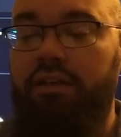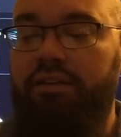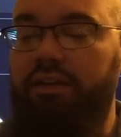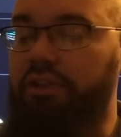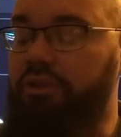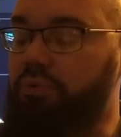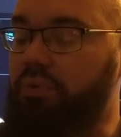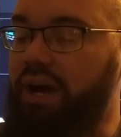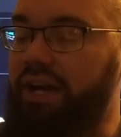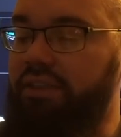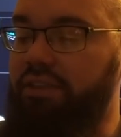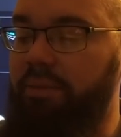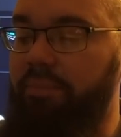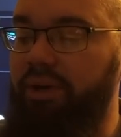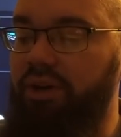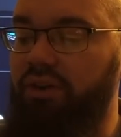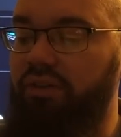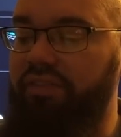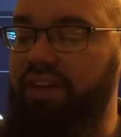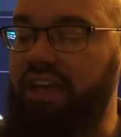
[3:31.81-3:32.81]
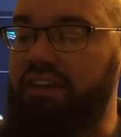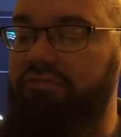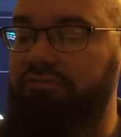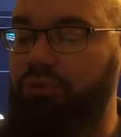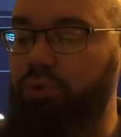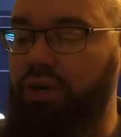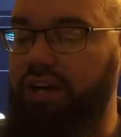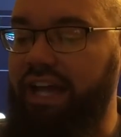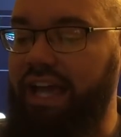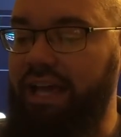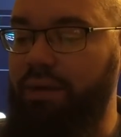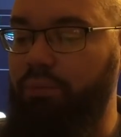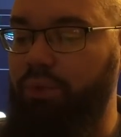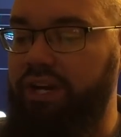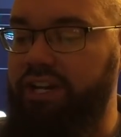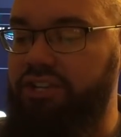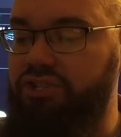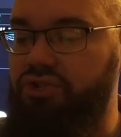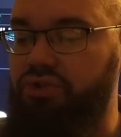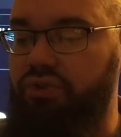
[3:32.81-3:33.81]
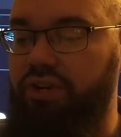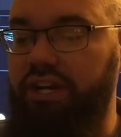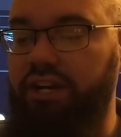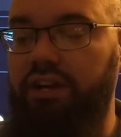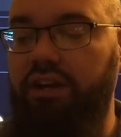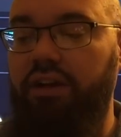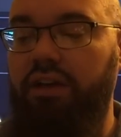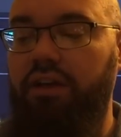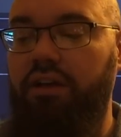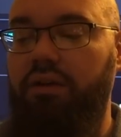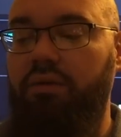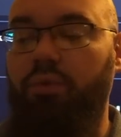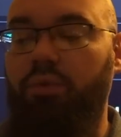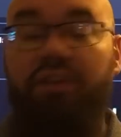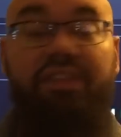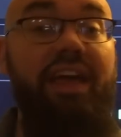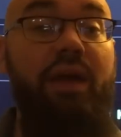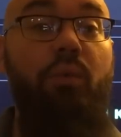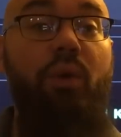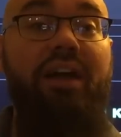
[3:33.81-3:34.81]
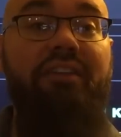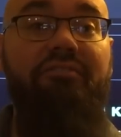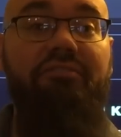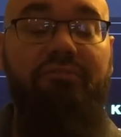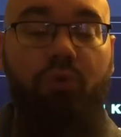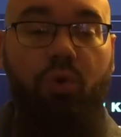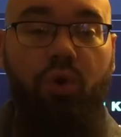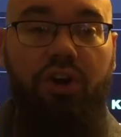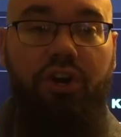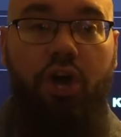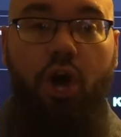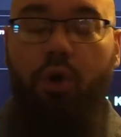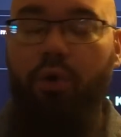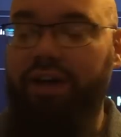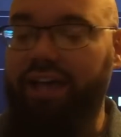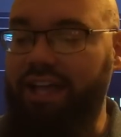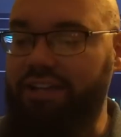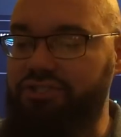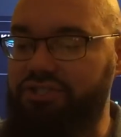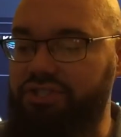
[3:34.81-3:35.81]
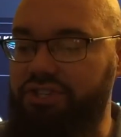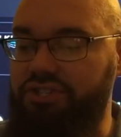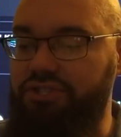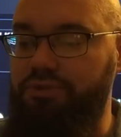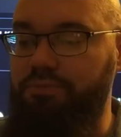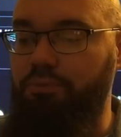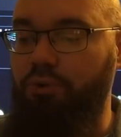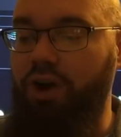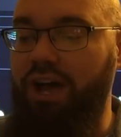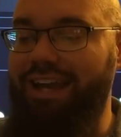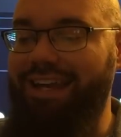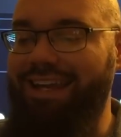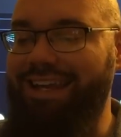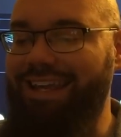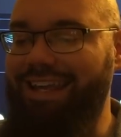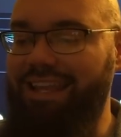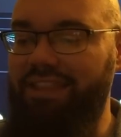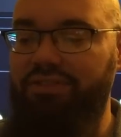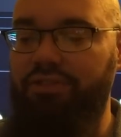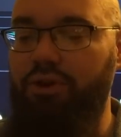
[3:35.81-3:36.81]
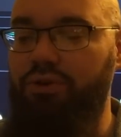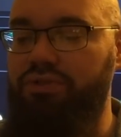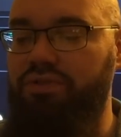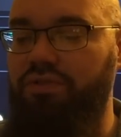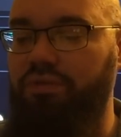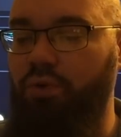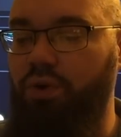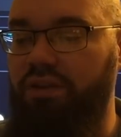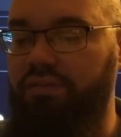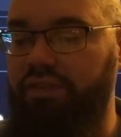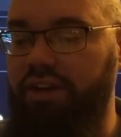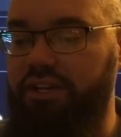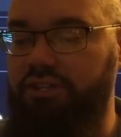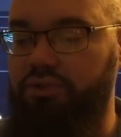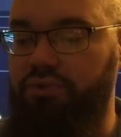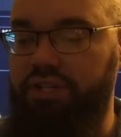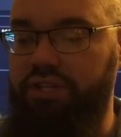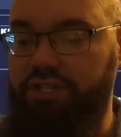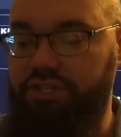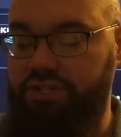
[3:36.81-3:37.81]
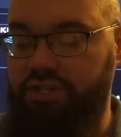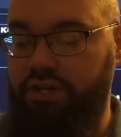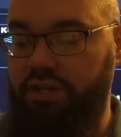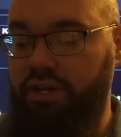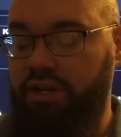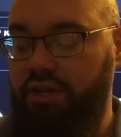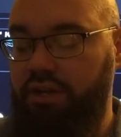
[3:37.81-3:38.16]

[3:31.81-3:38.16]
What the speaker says: Now, they're right in the middle of a 4-game winning streak where they went 4-0 against the spread in those 4 victories.